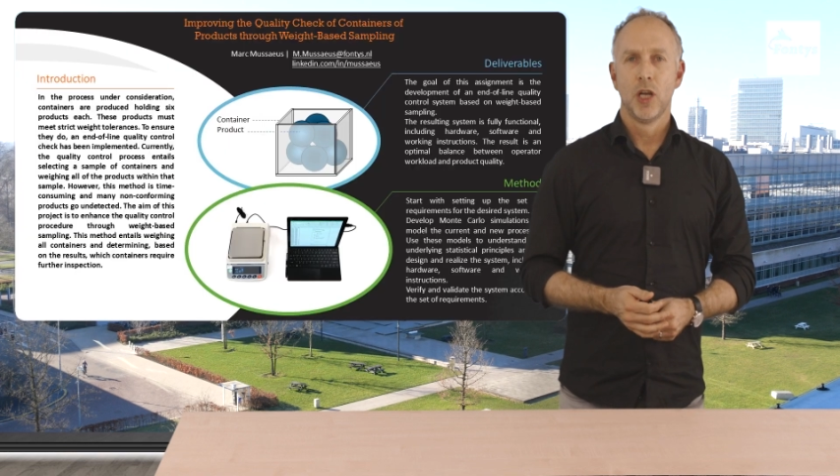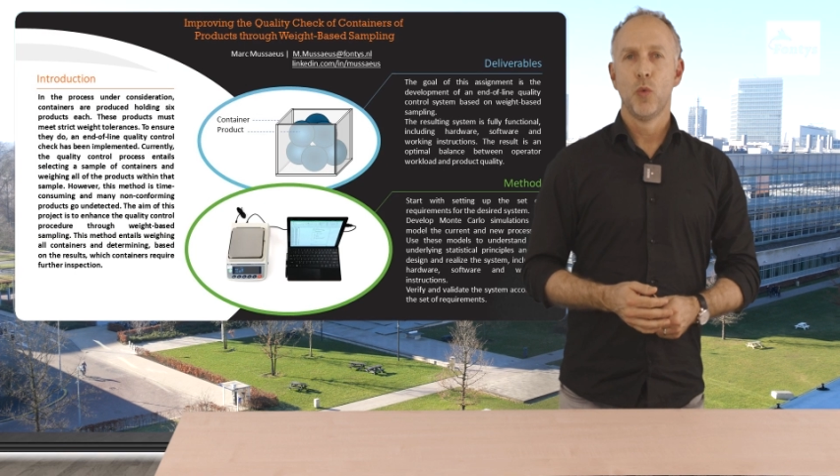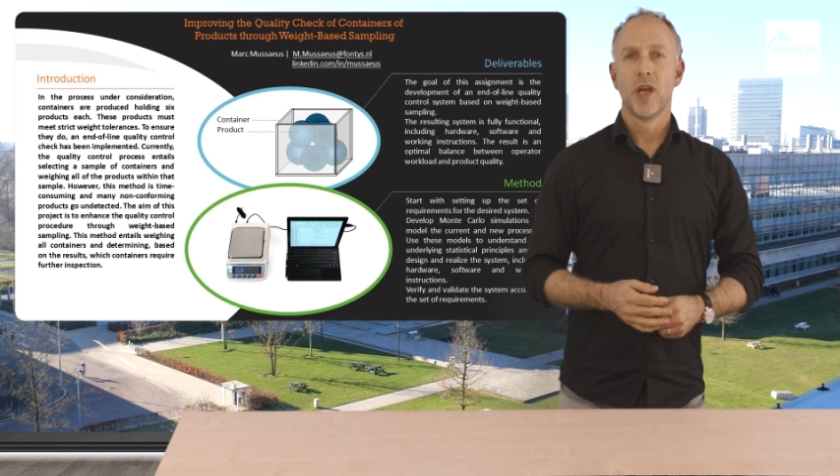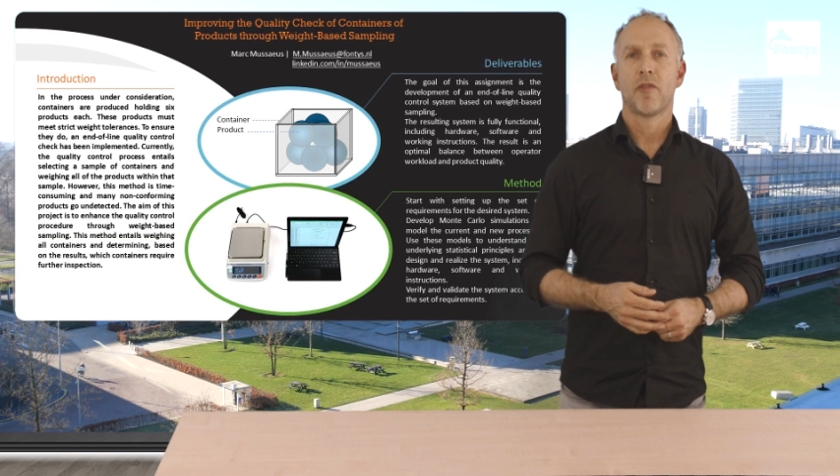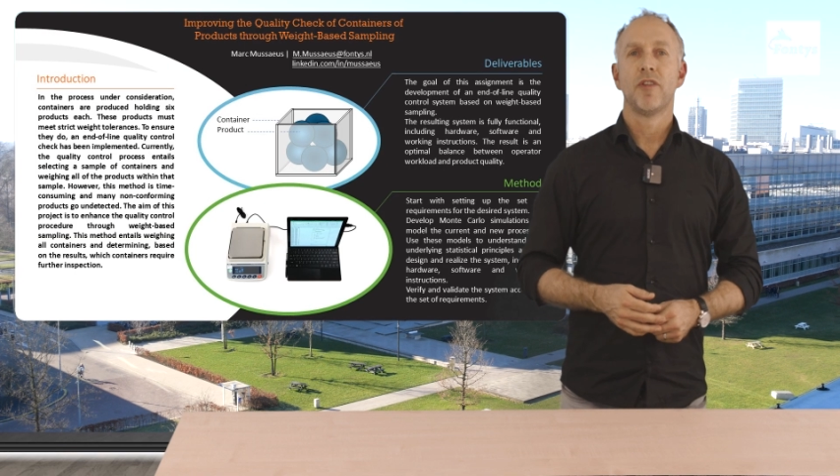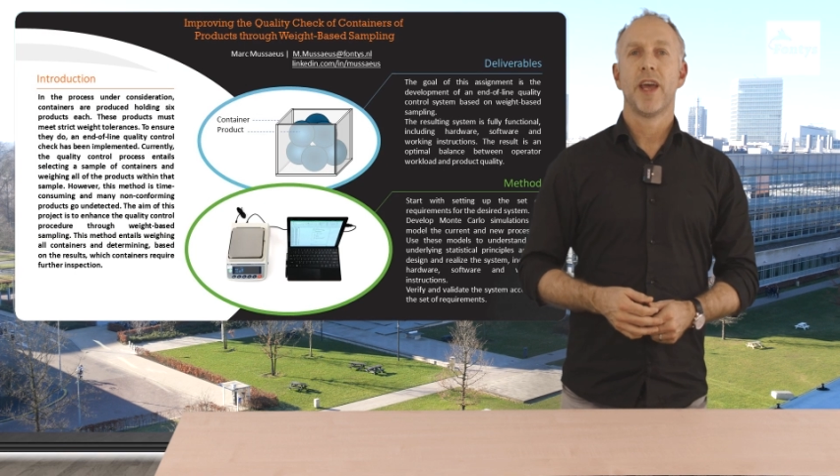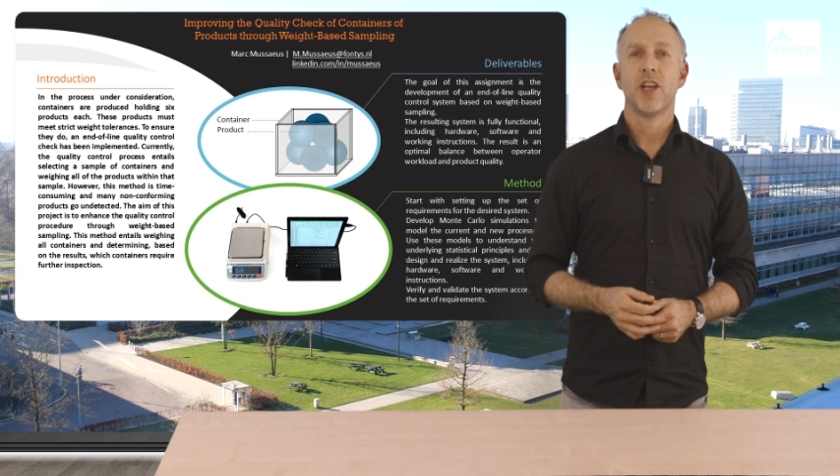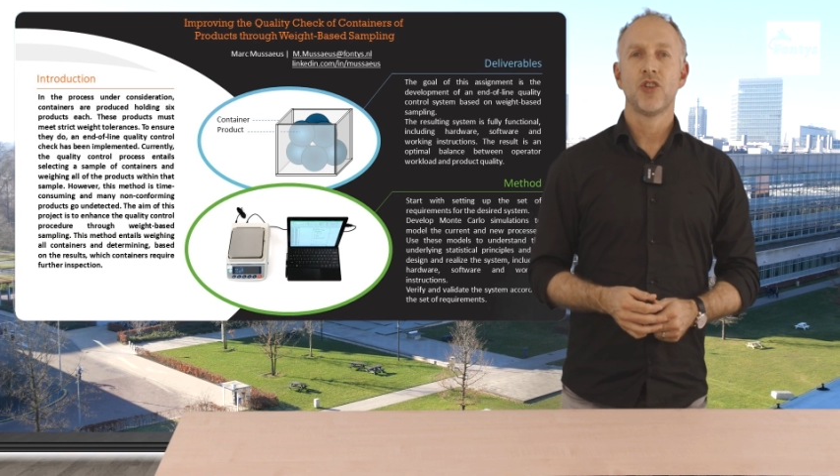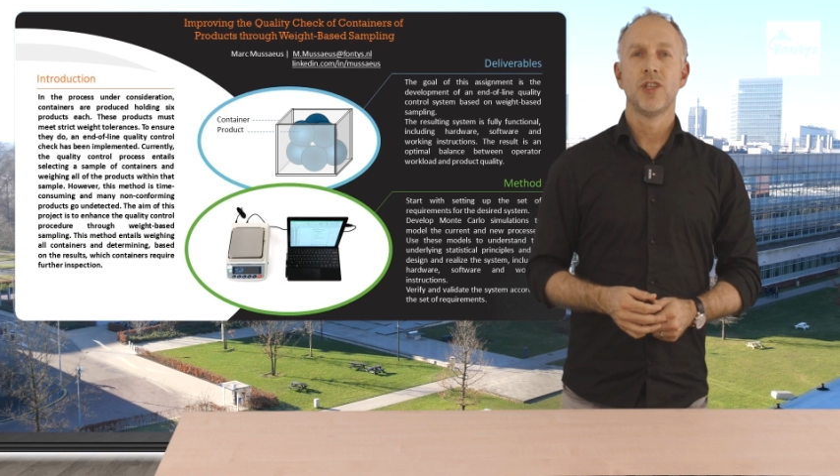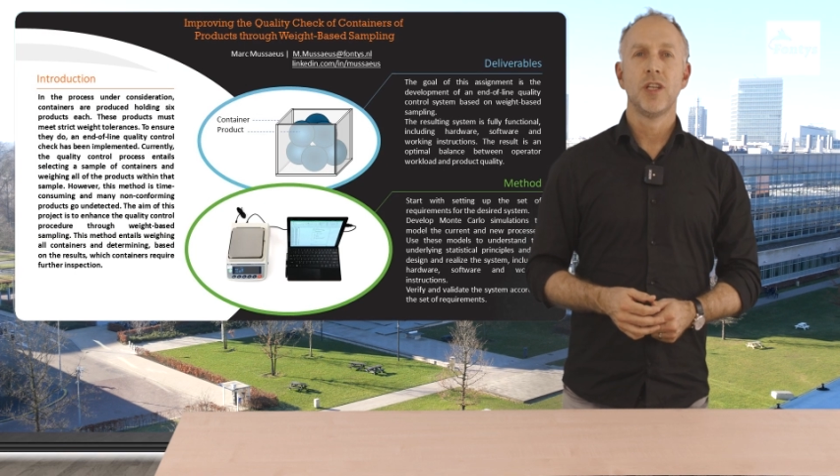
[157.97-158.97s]
we have an
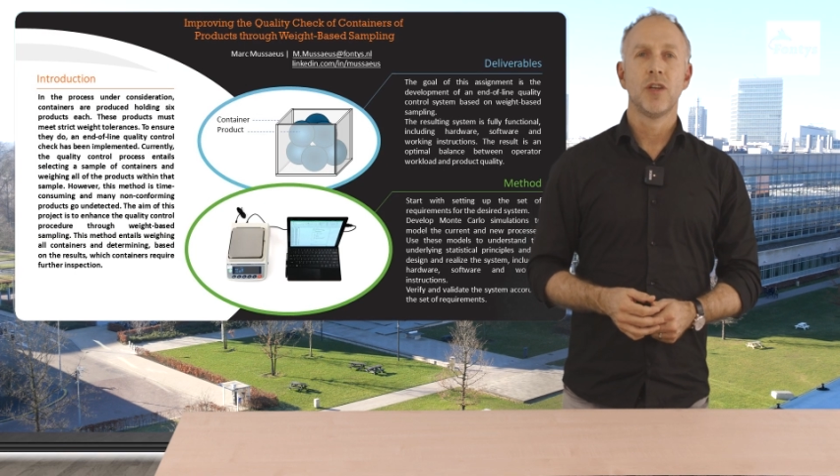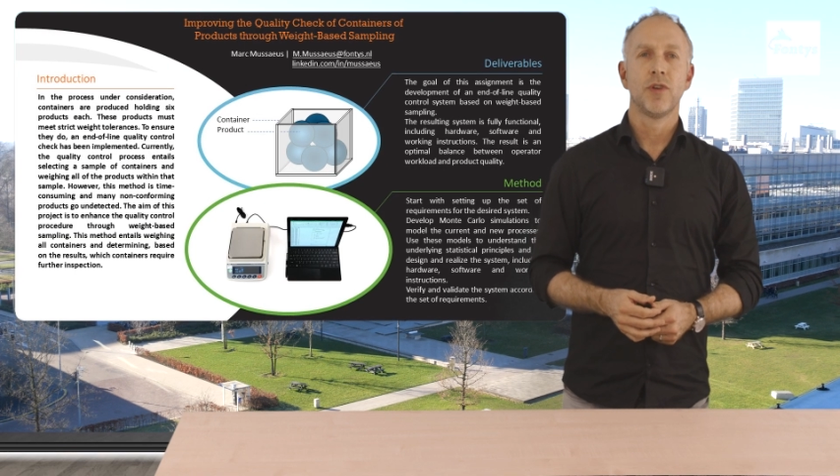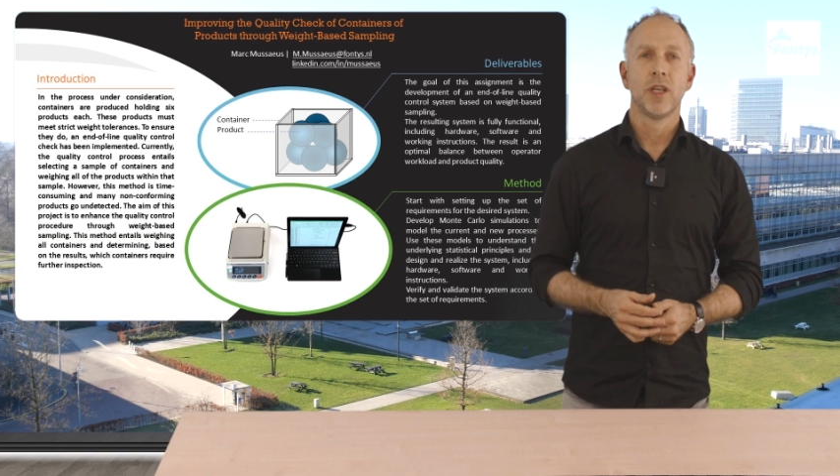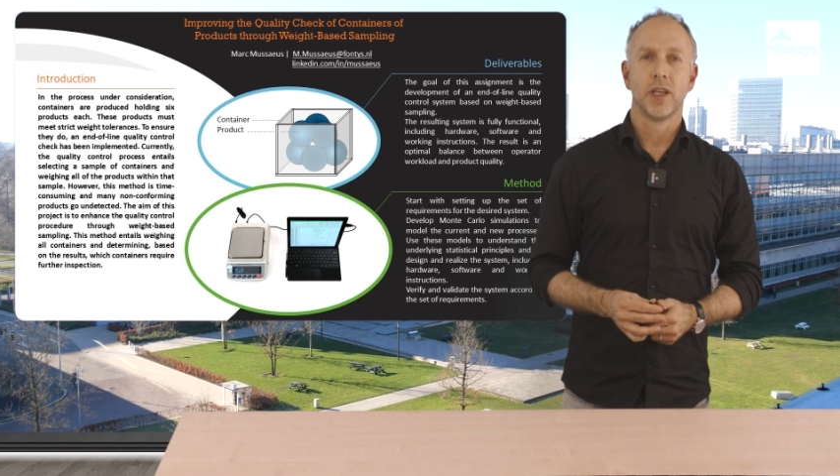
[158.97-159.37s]
engineering